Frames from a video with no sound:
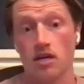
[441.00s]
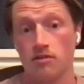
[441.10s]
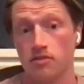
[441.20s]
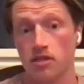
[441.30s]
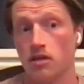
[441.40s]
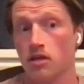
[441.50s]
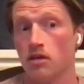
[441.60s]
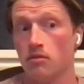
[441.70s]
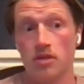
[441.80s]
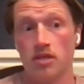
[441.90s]
is, after
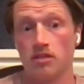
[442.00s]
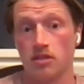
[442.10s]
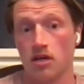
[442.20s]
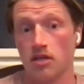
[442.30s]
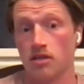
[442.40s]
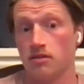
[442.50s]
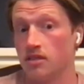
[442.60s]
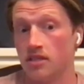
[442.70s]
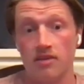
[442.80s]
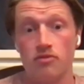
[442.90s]
me and Carla
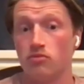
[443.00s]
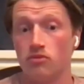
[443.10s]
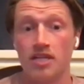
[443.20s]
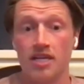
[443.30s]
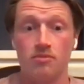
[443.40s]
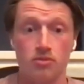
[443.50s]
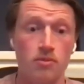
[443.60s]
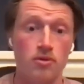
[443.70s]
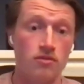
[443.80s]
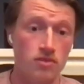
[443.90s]
never really had a
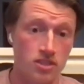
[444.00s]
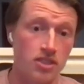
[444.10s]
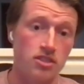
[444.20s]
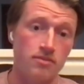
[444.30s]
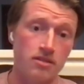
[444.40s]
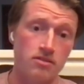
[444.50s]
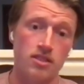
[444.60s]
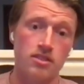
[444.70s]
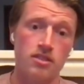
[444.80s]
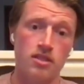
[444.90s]
proper conversation about it.